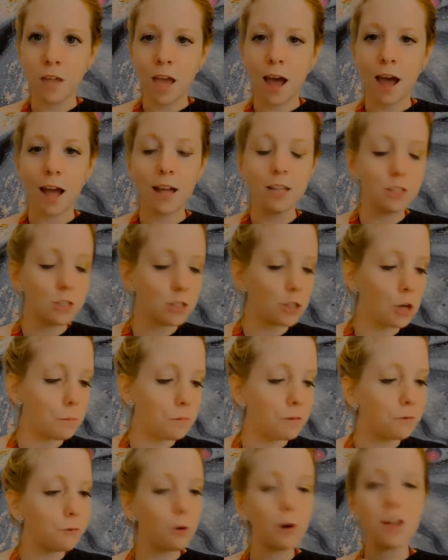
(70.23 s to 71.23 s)
And so
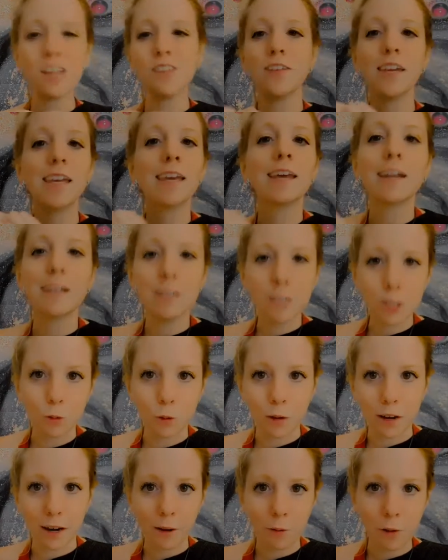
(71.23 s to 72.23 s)
before I even get
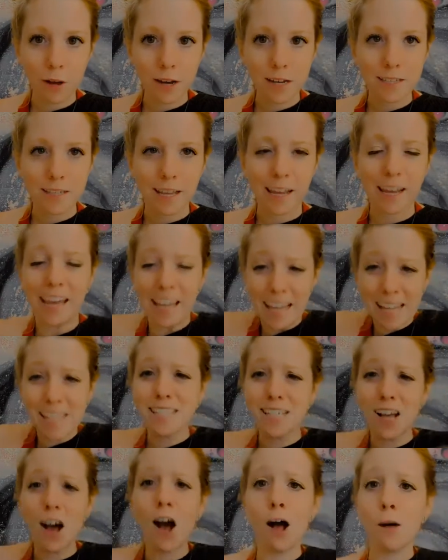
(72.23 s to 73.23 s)
into it, I want to say
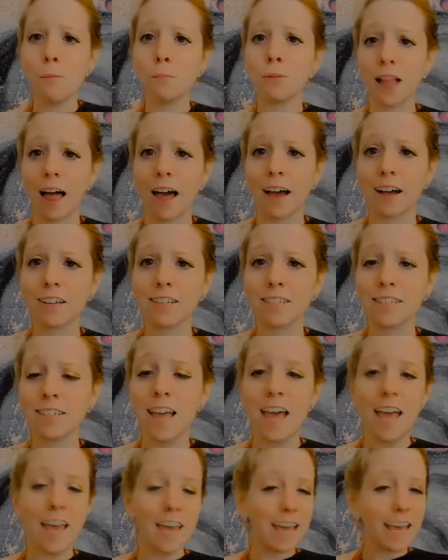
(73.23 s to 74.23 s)
it's complex.
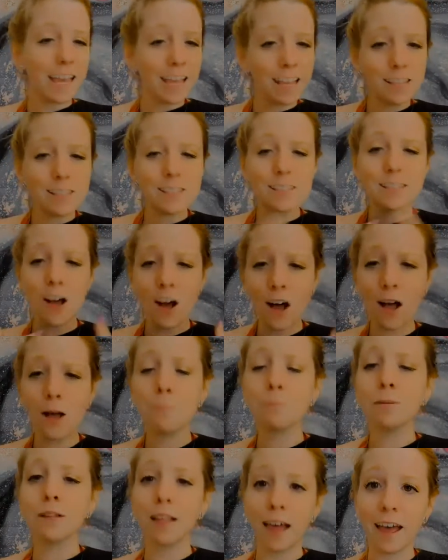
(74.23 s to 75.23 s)
It's
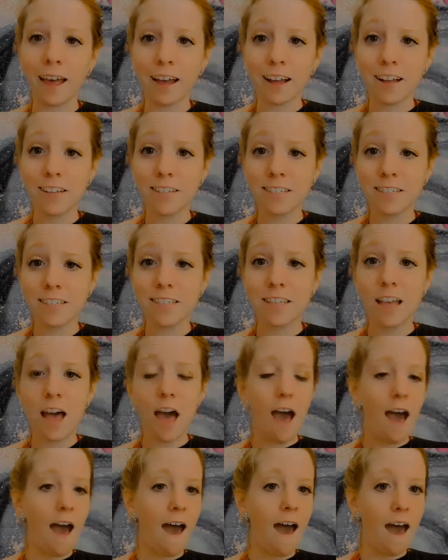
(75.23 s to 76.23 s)
complex,
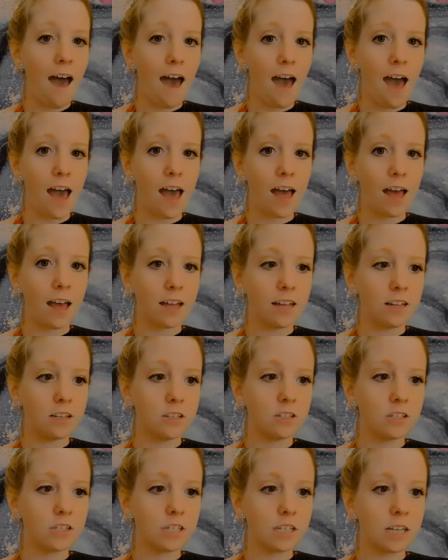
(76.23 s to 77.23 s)

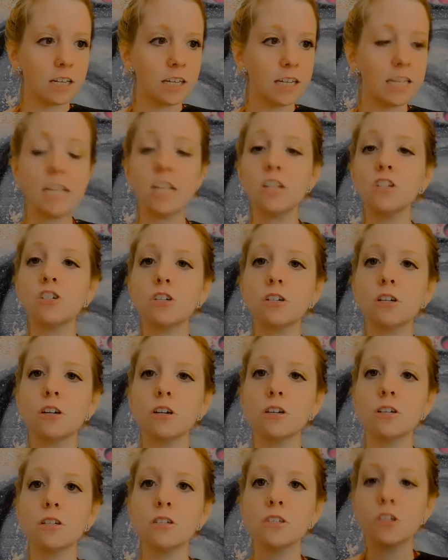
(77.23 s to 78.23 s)
and each
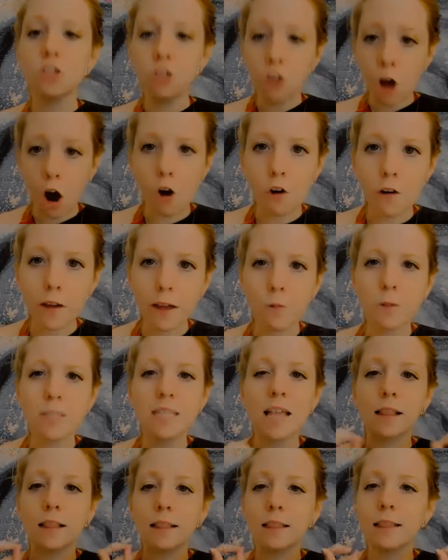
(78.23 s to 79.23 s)
scenario is
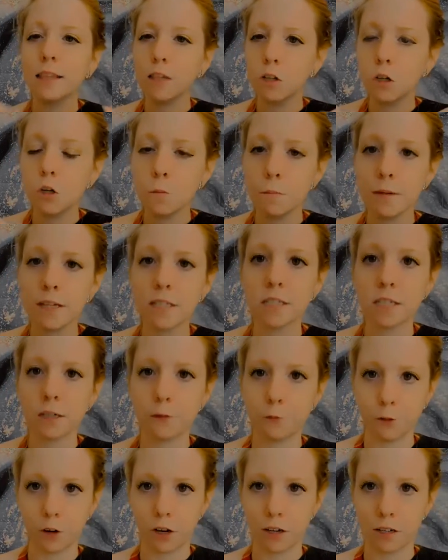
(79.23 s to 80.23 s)
a little bit
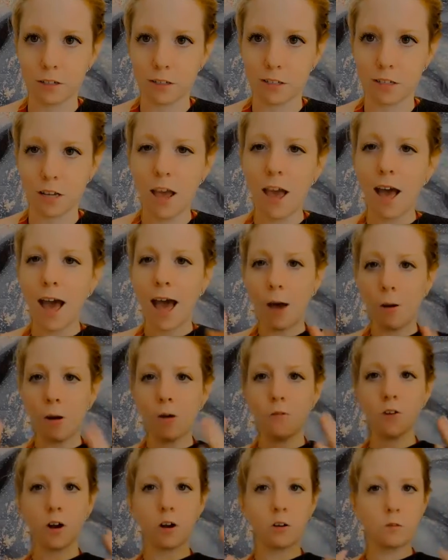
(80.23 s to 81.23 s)
different.
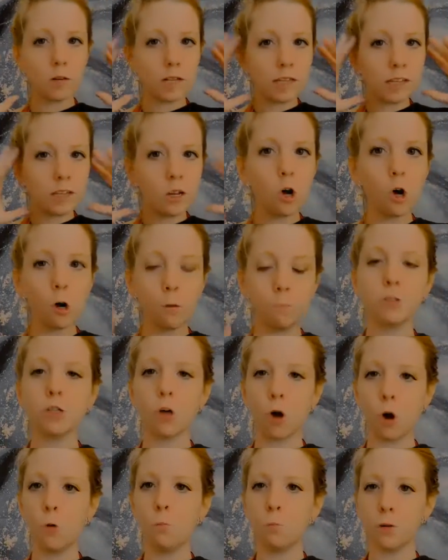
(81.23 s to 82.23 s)
However, I really hope
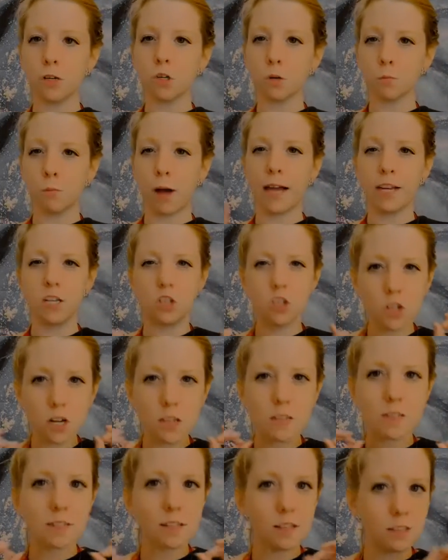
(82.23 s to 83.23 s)
to open your mind
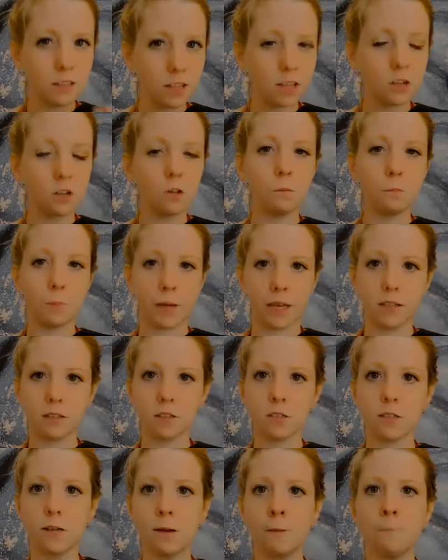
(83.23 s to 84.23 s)
just a little
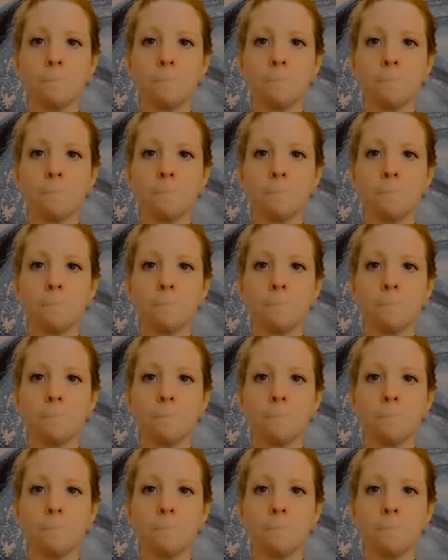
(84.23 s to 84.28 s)
bit